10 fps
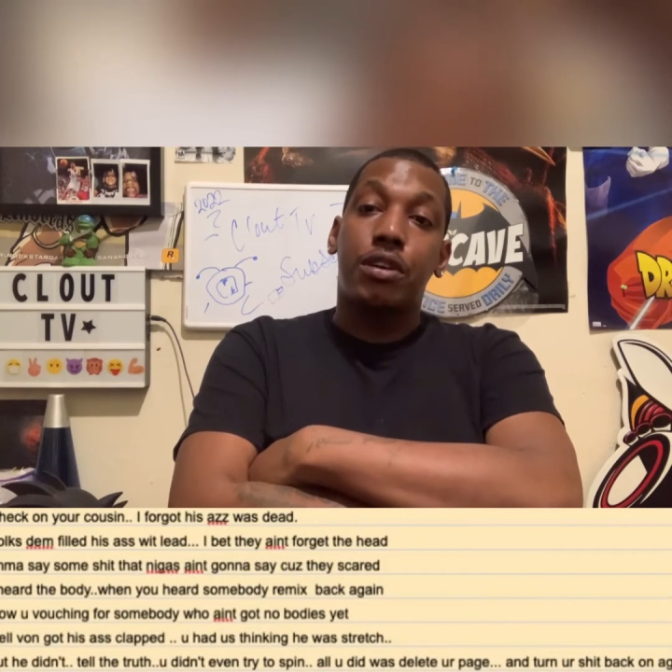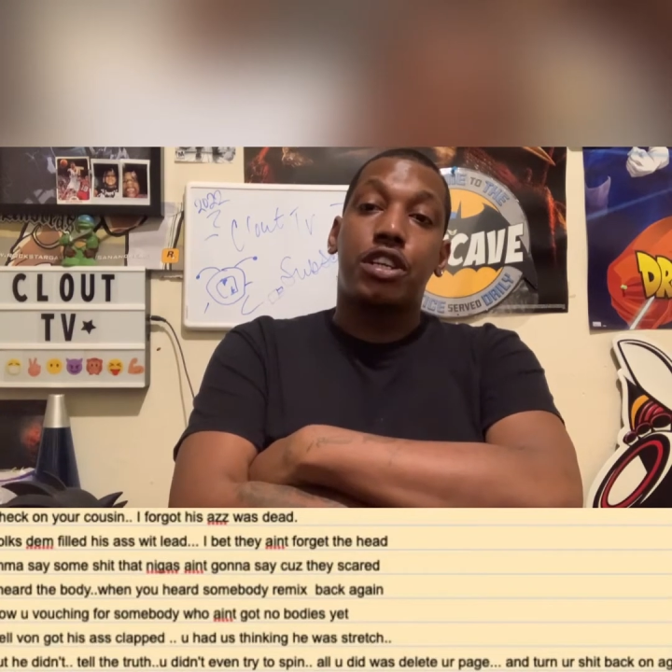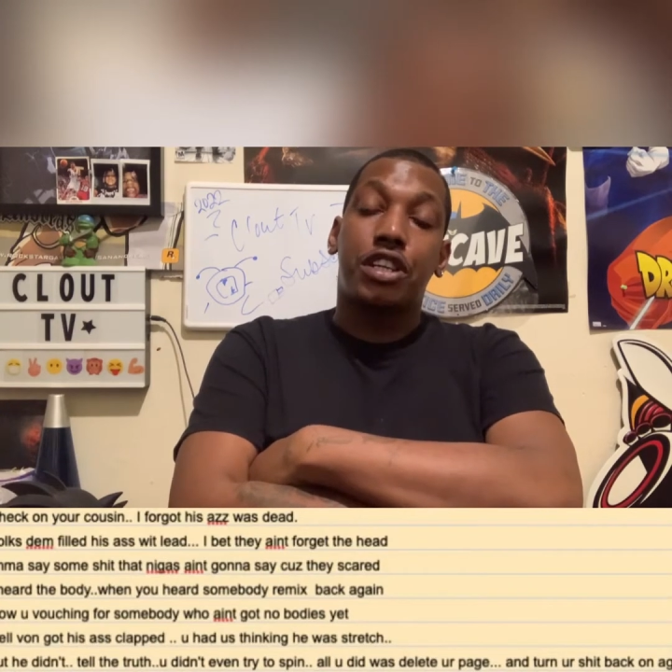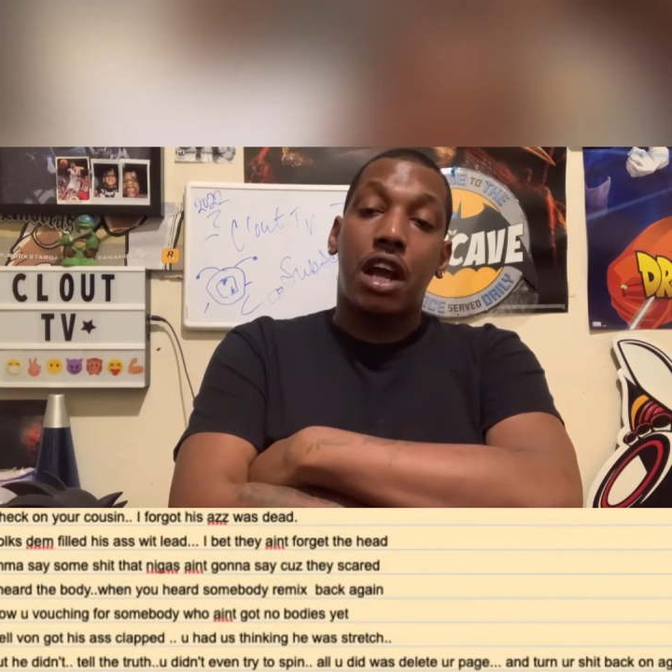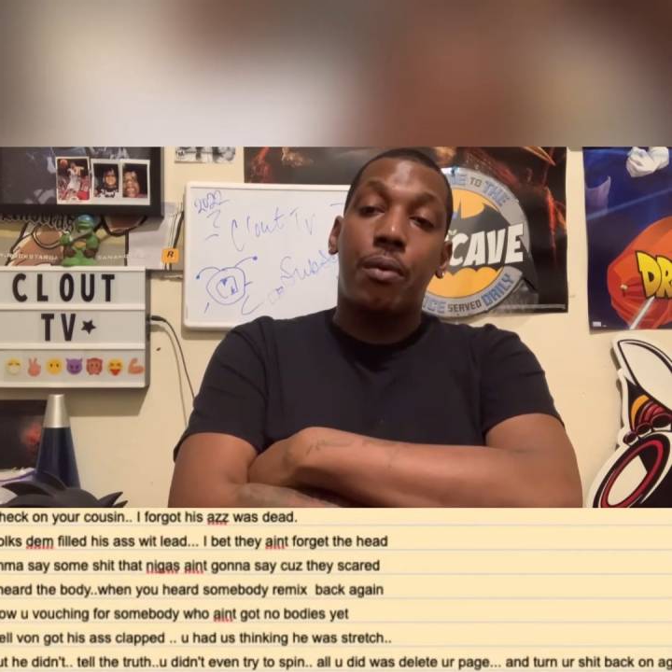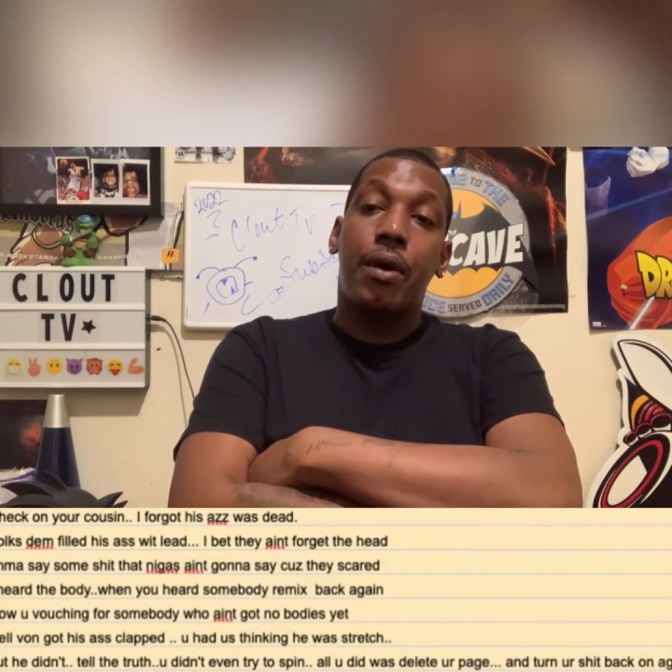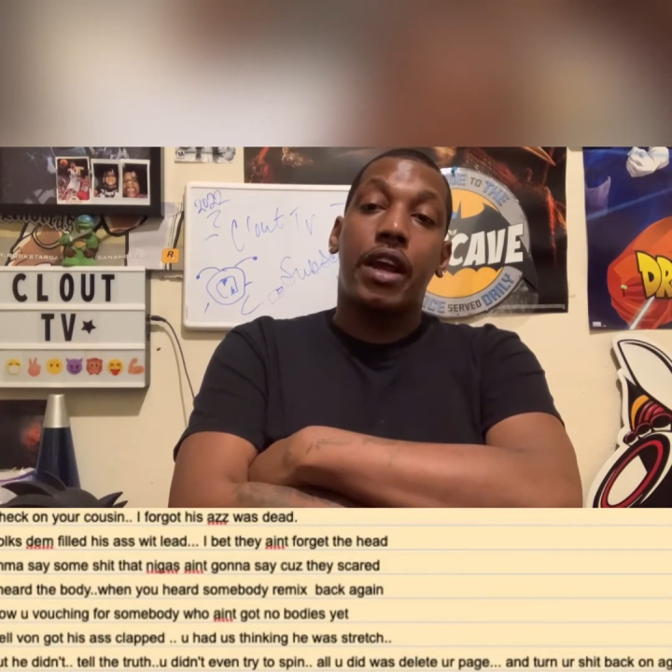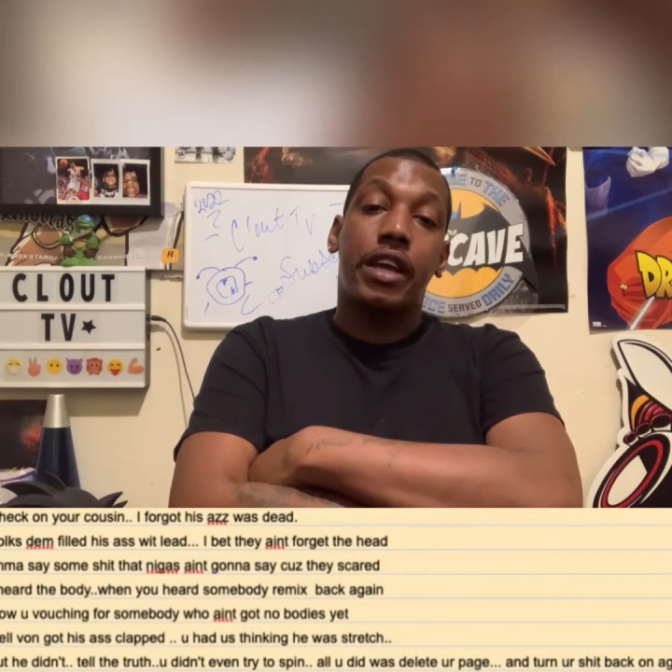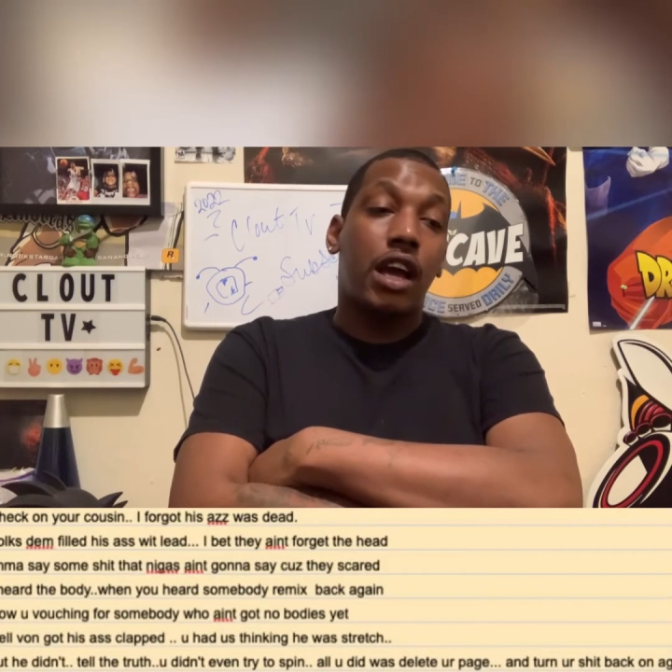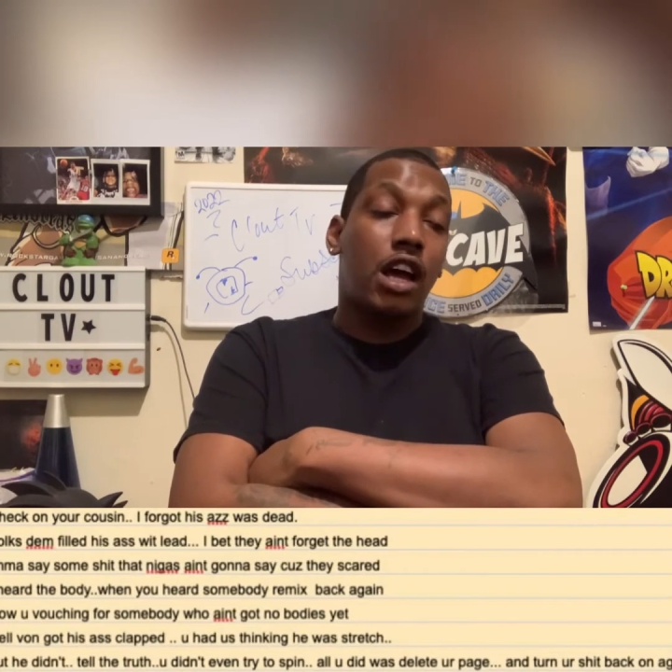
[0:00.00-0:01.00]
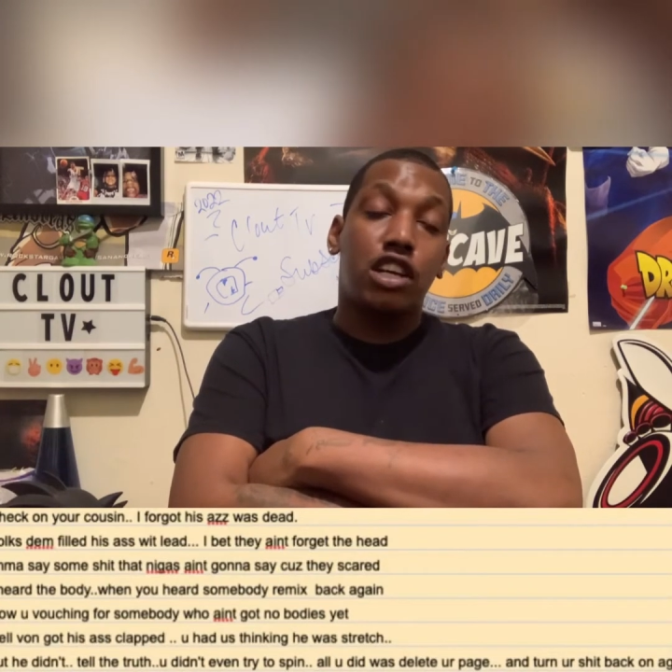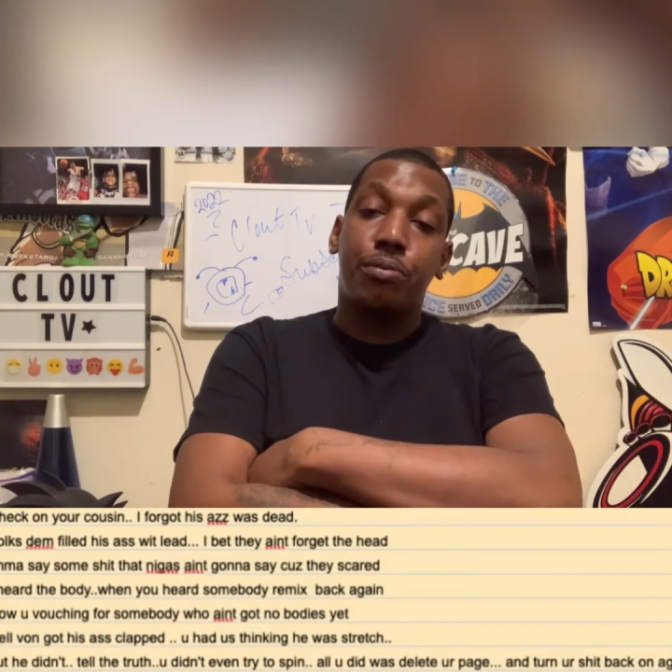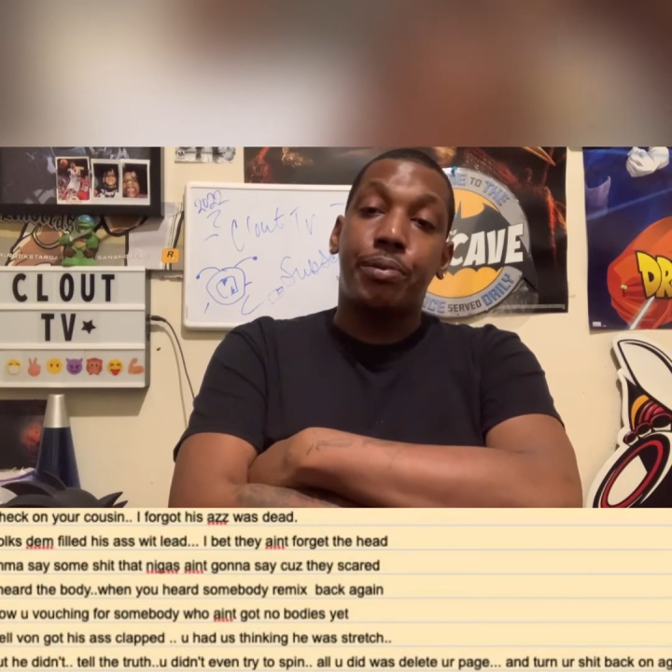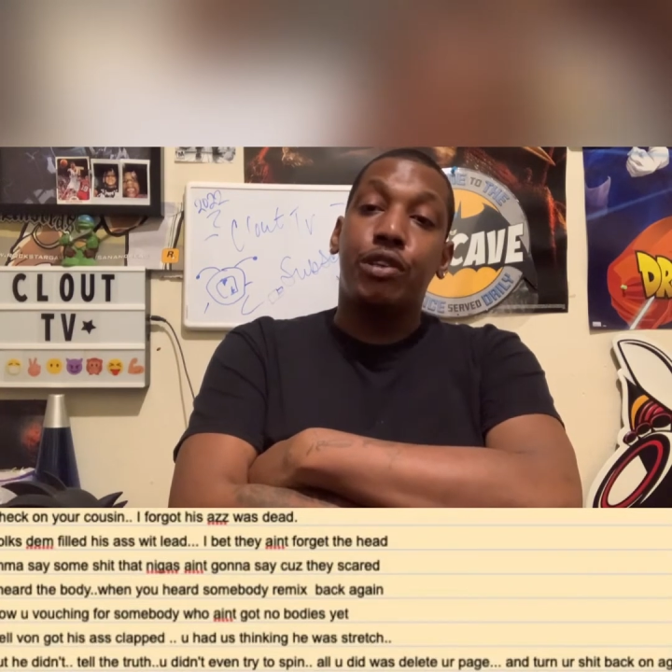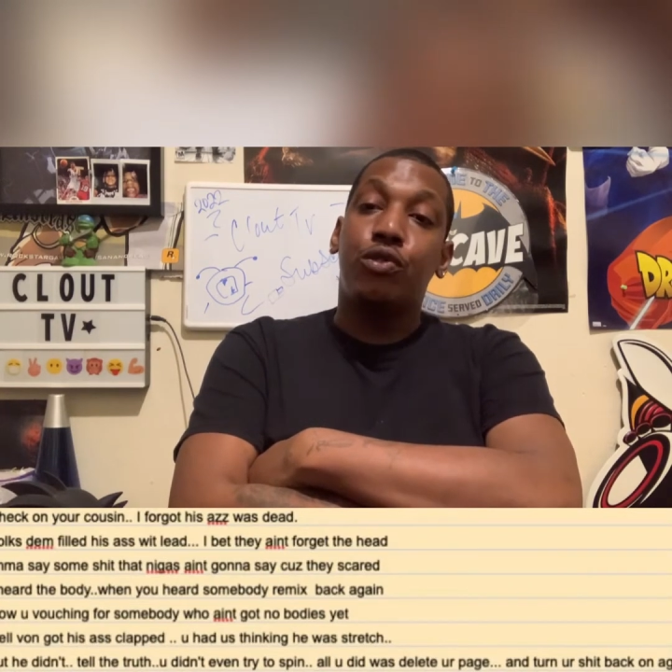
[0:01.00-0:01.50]
a Chiraq
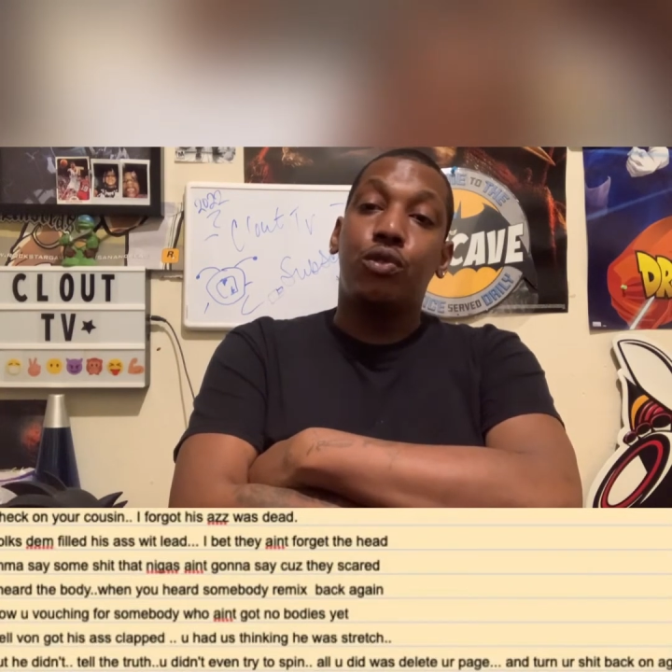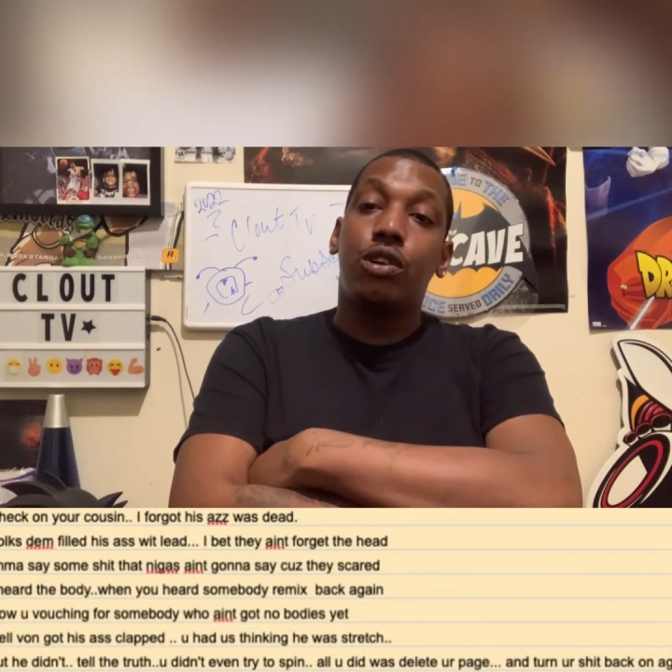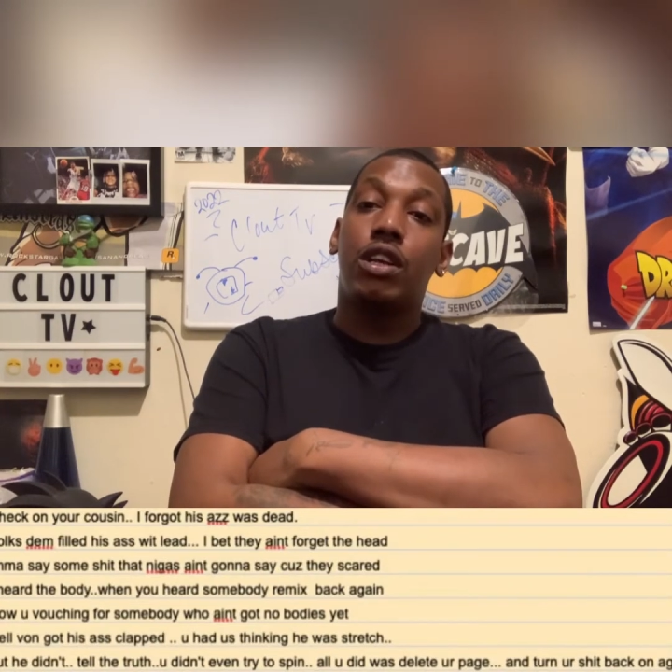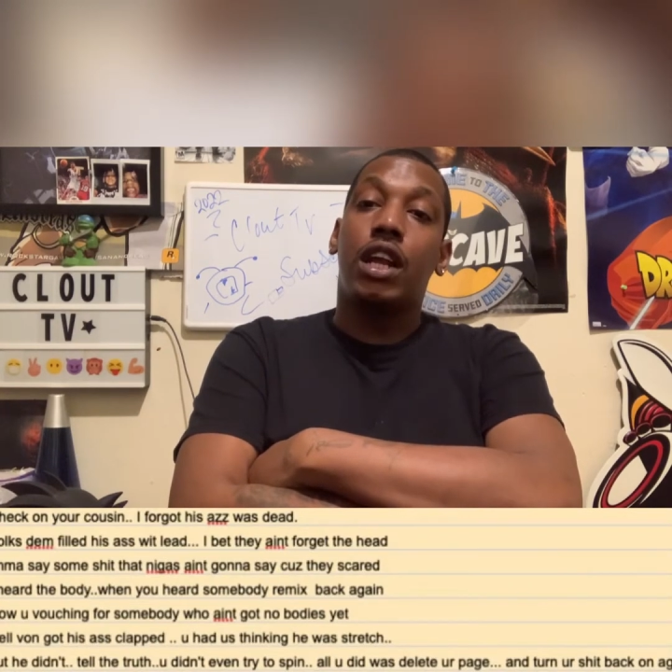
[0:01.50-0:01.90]
entrepreneur